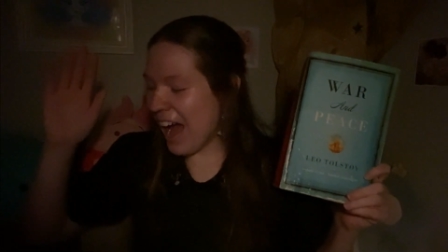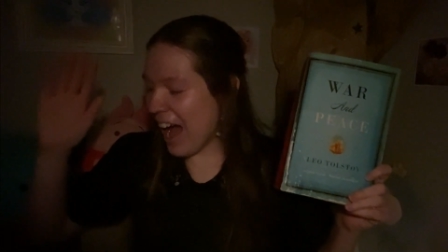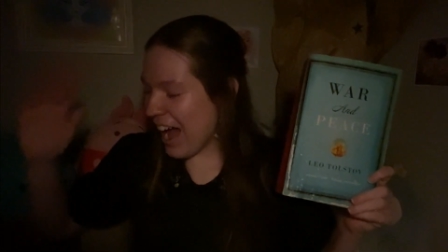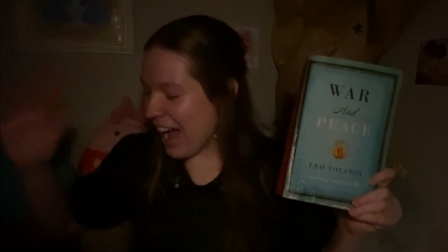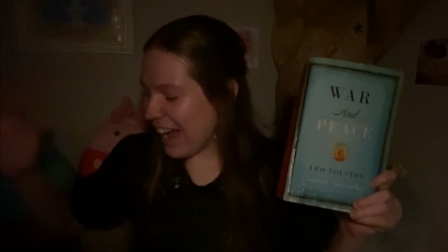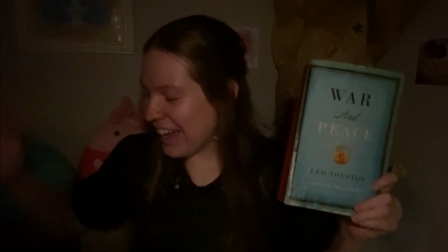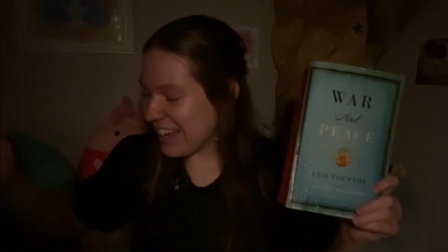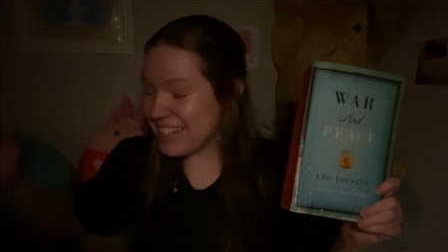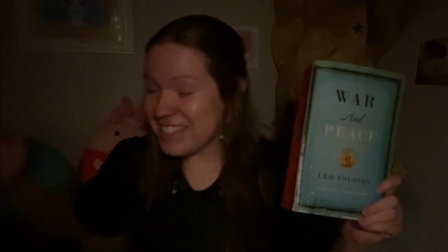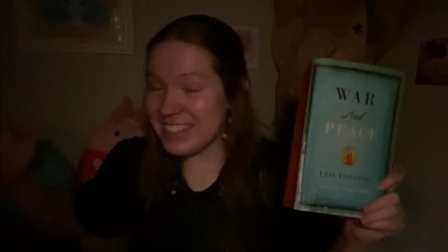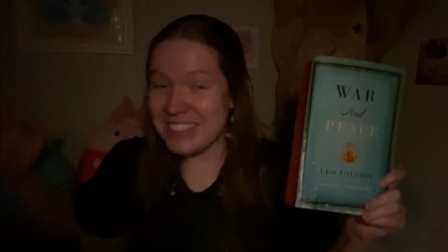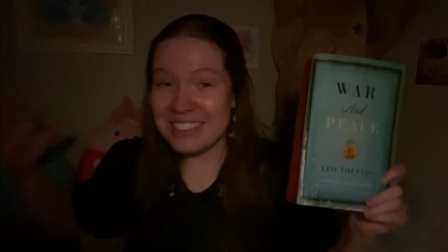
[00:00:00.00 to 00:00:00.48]

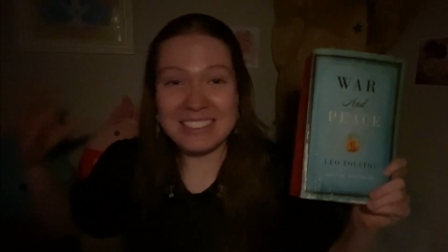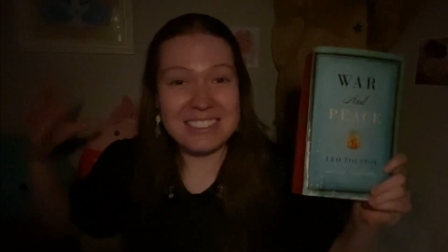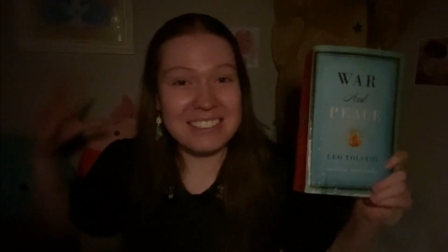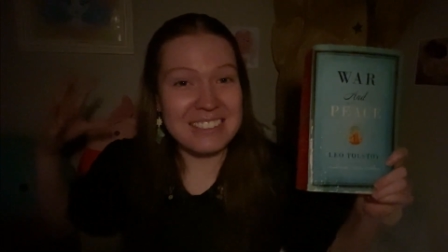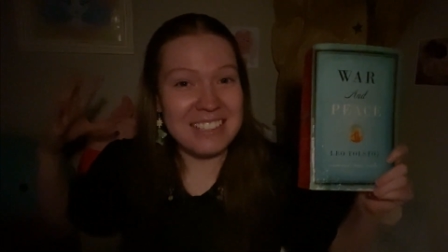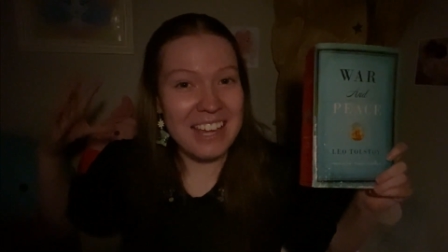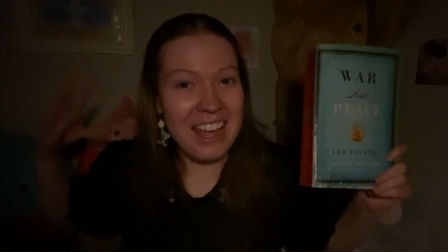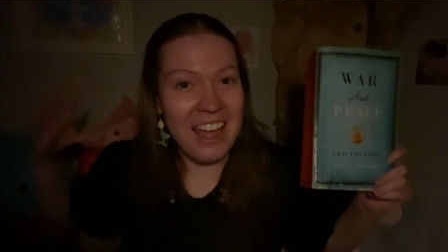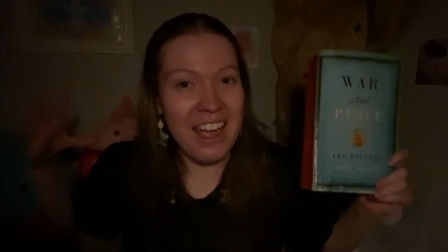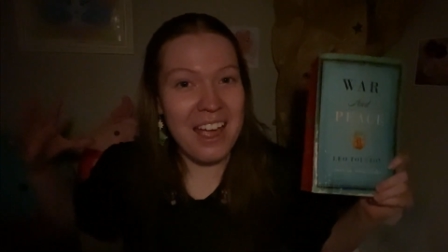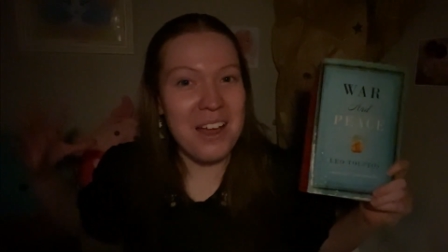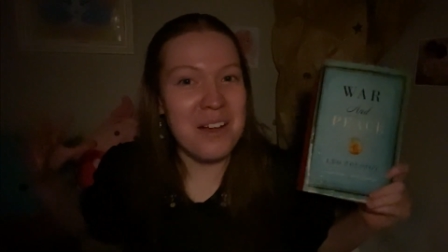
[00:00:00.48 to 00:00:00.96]
I
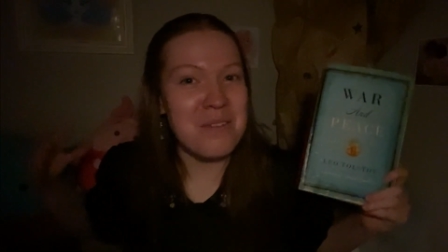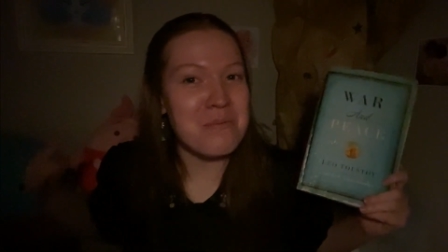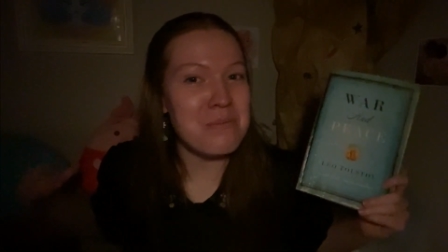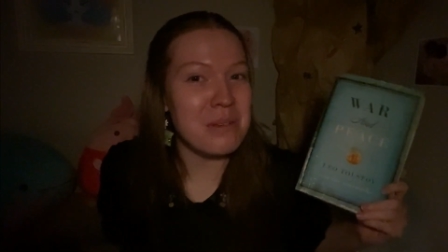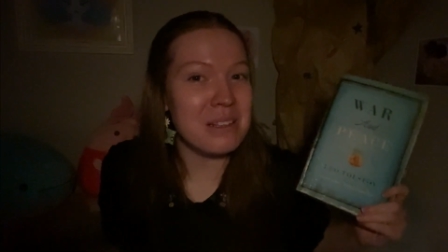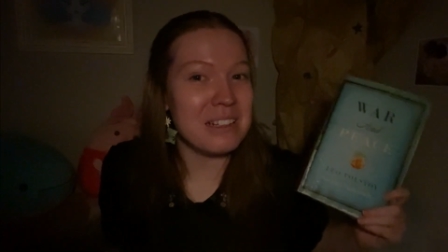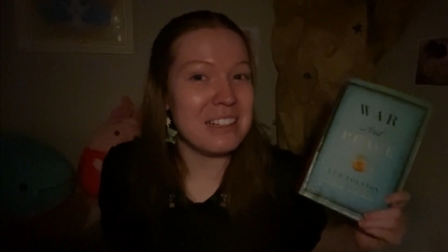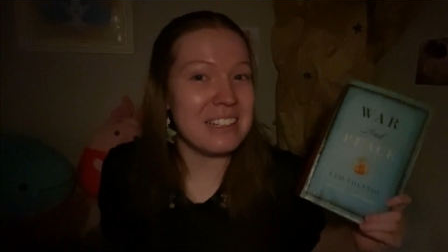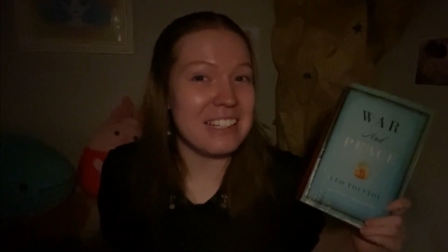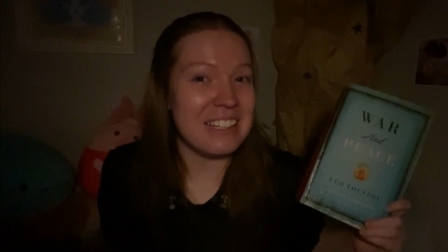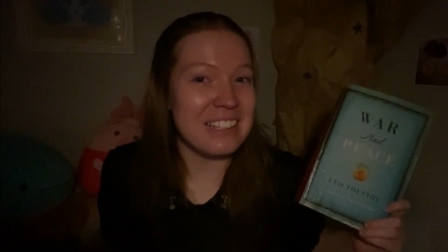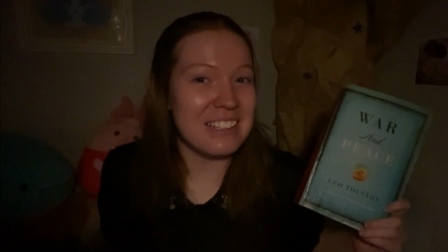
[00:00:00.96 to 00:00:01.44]
just can't
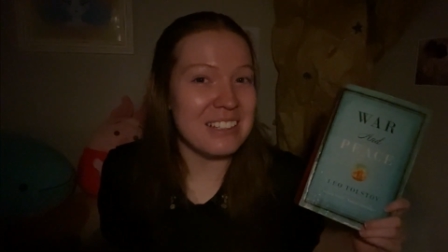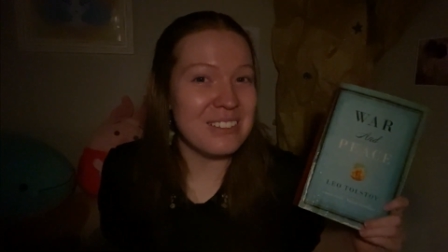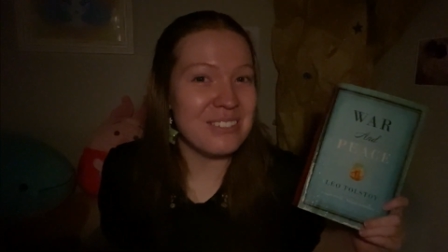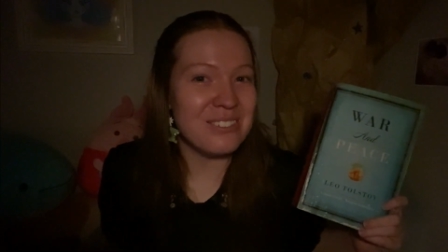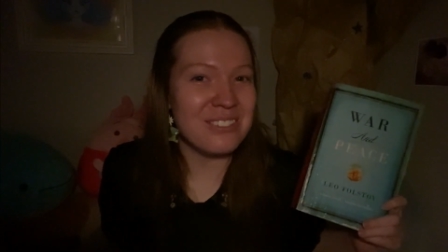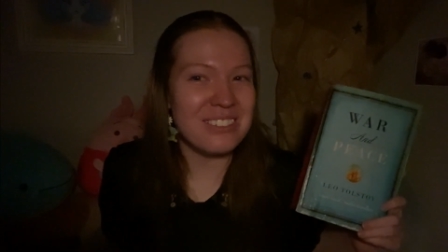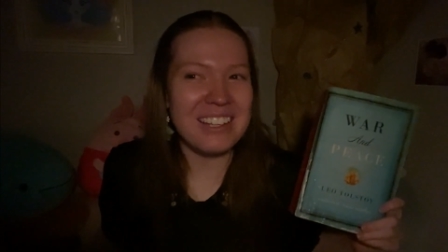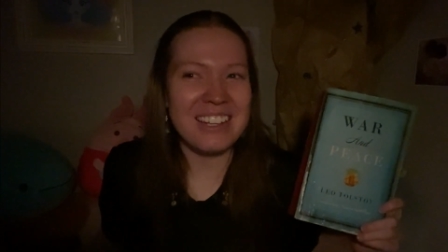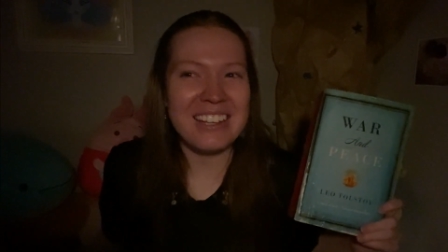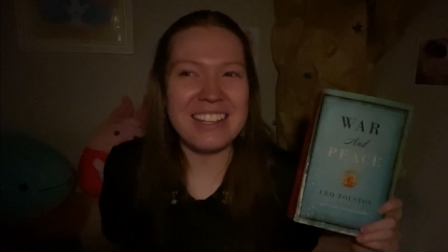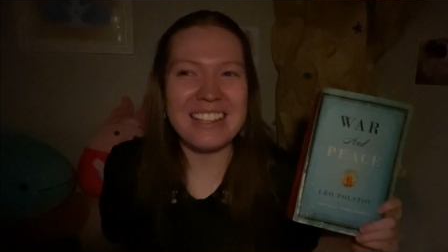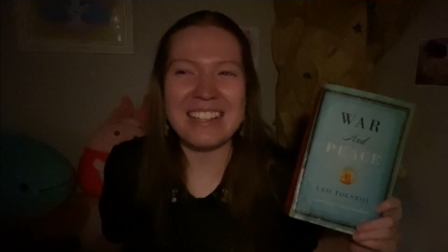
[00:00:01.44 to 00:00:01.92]

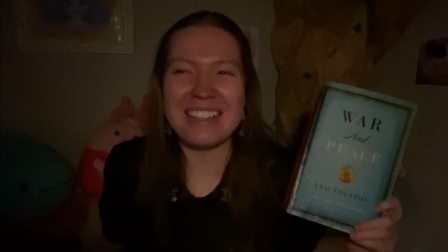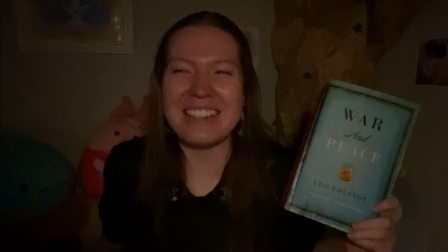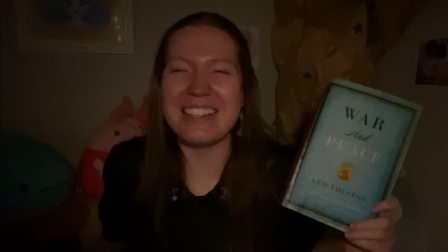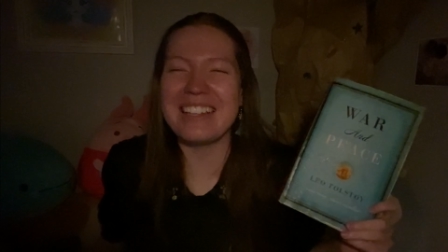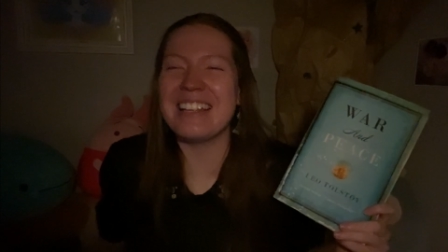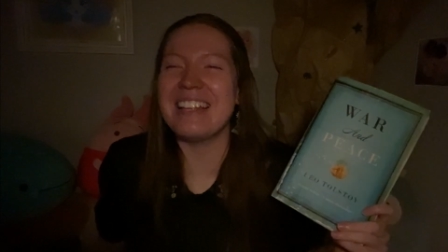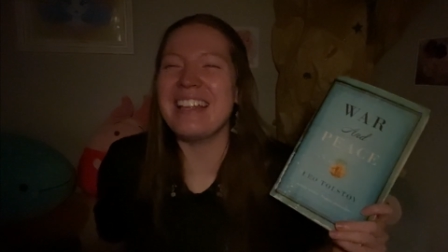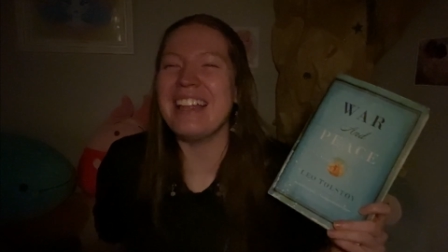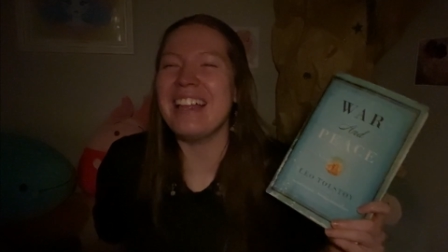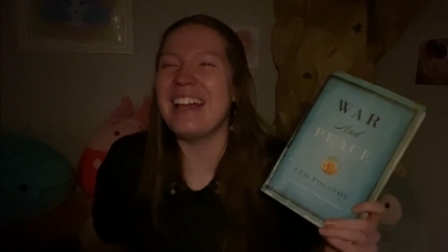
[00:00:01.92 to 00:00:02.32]
believe, like,